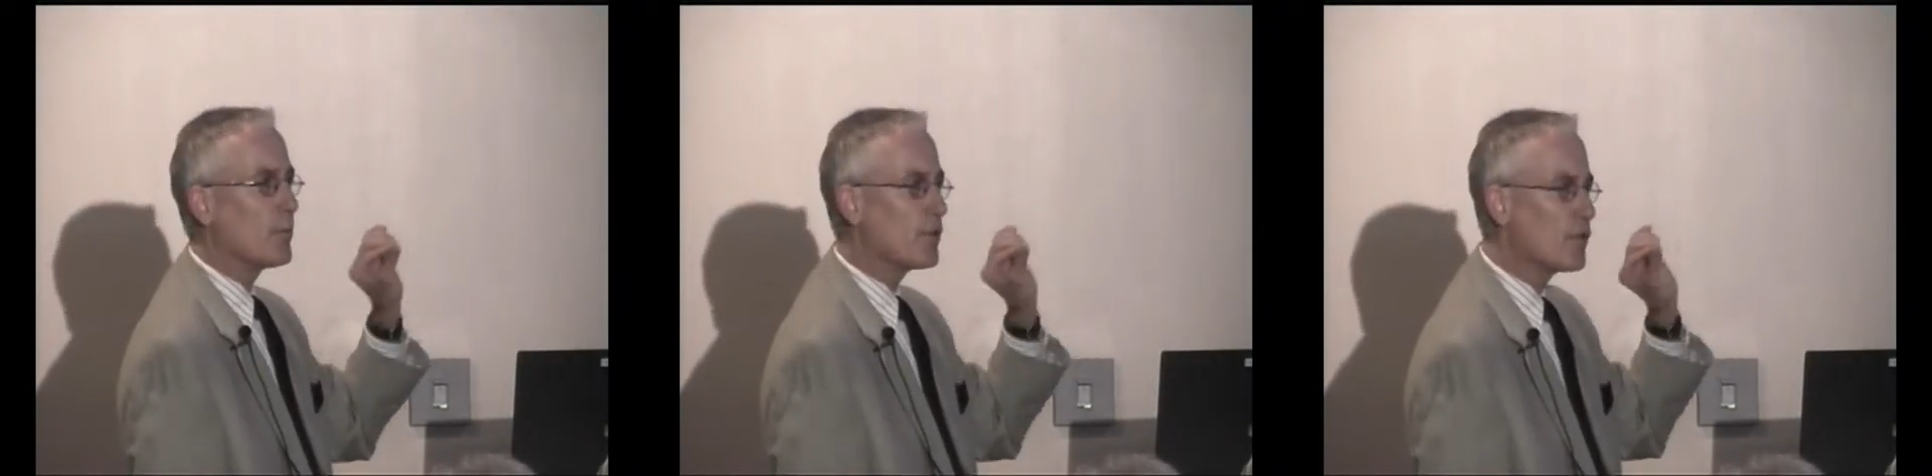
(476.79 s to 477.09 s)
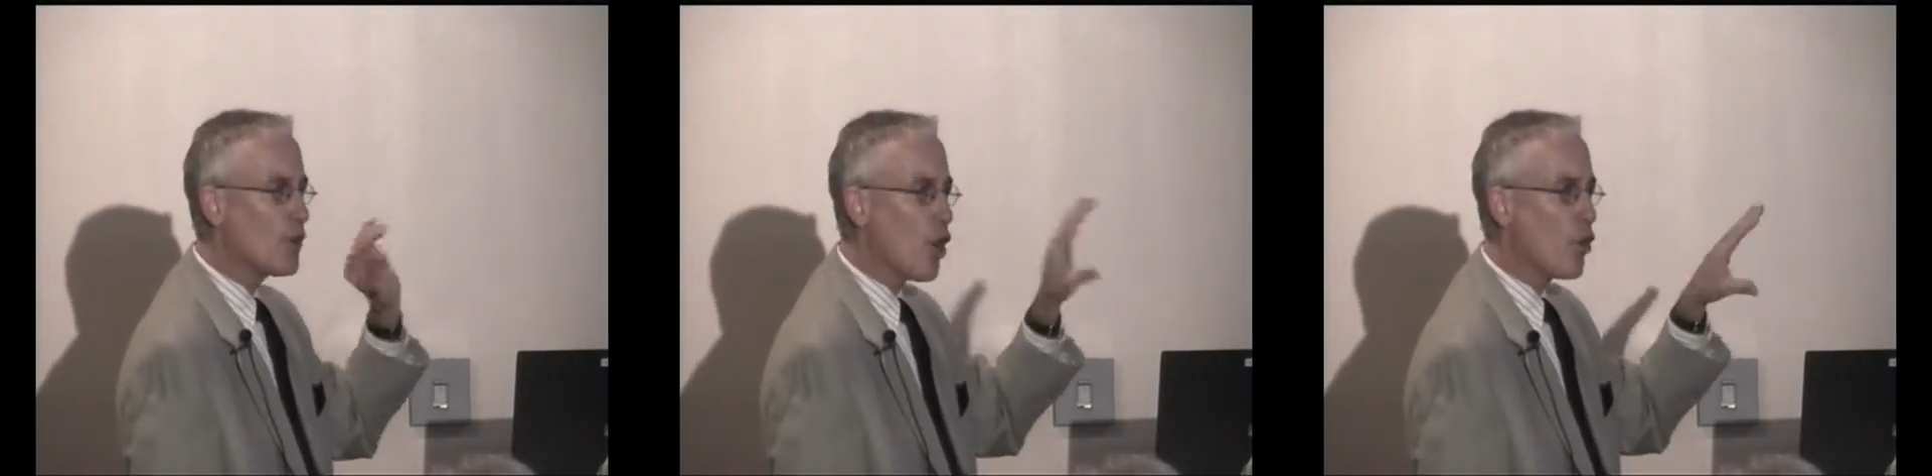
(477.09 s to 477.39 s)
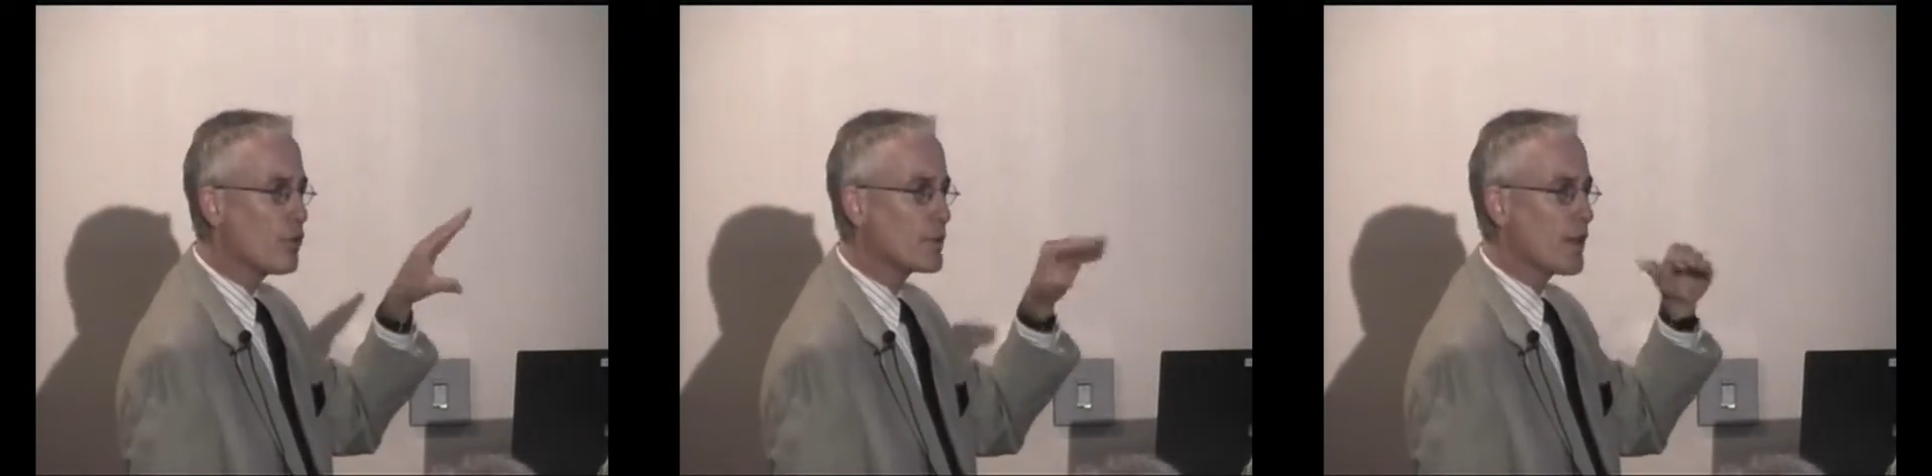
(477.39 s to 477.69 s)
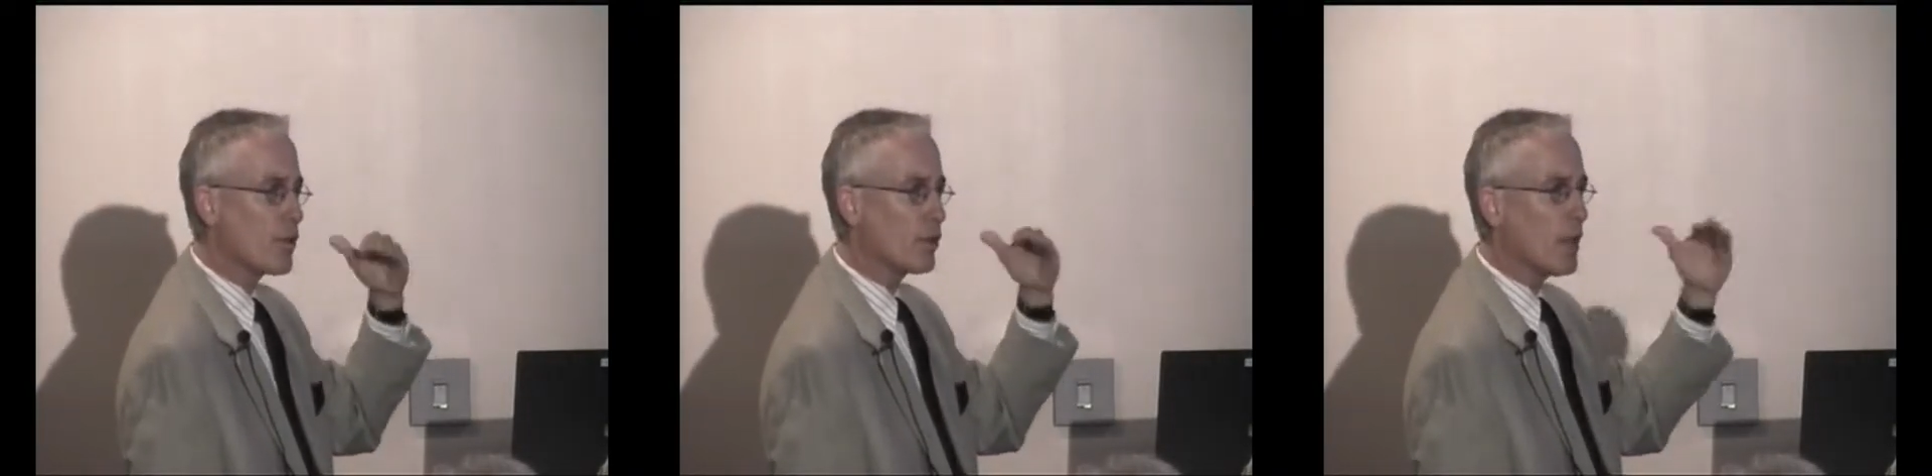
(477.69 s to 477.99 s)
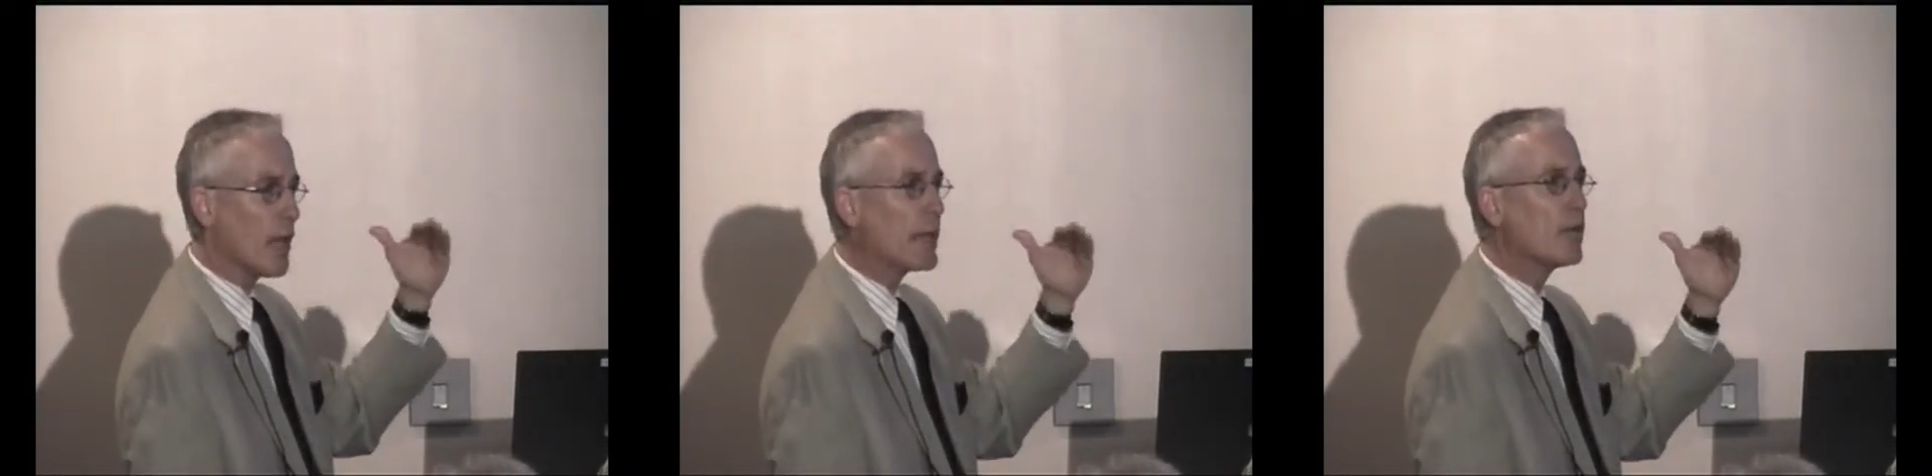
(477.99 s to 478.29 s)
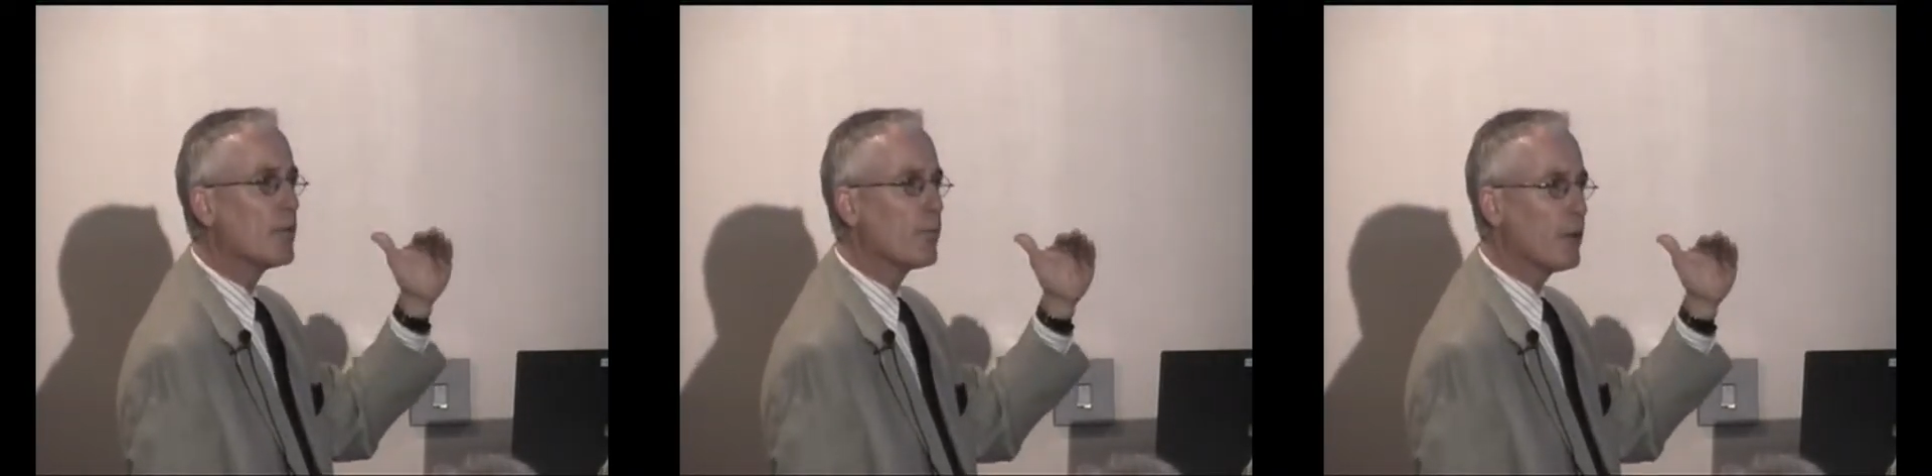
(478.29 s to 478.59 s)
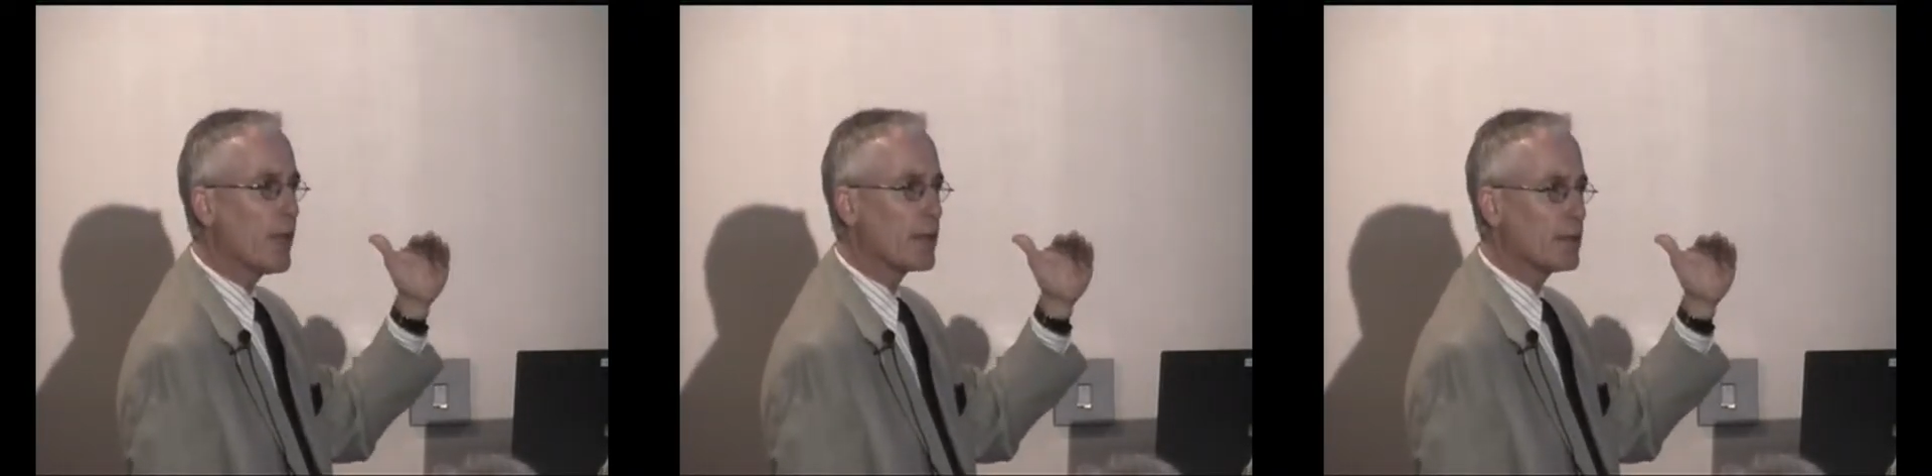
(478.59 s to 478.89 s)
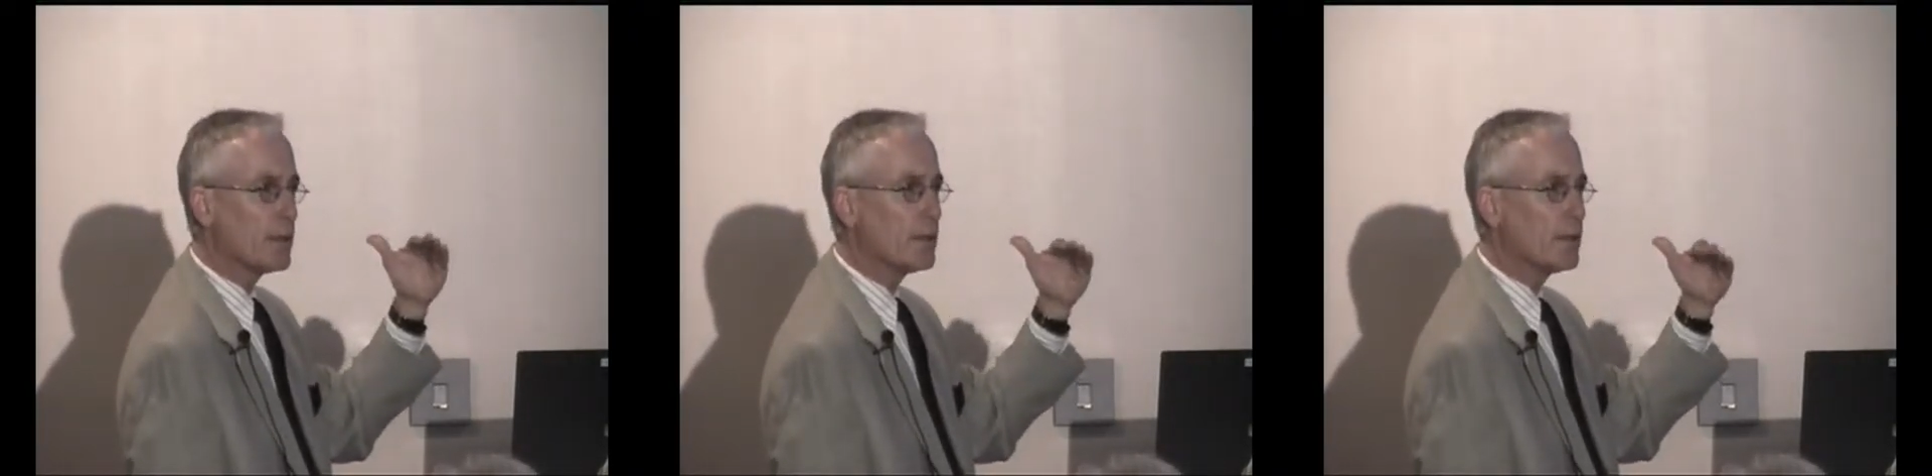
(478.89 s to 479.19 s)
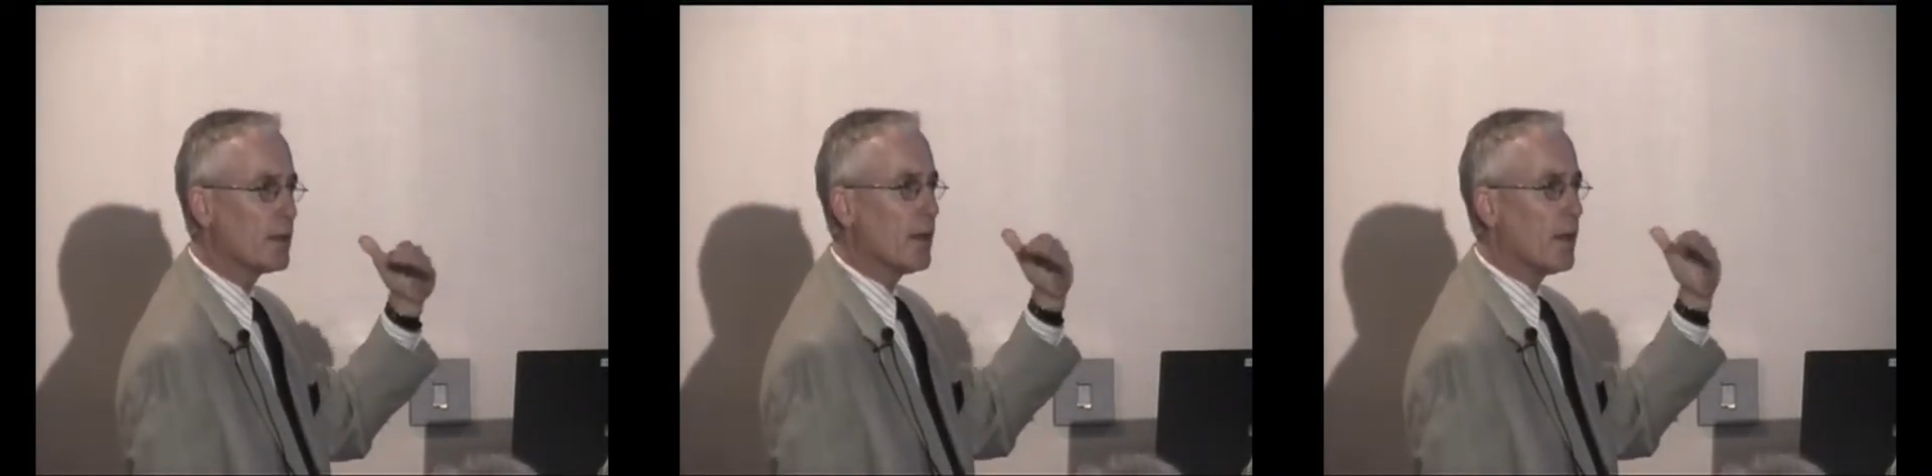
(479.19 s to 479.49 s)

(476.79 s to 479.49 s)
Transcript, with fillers: but those that are light complected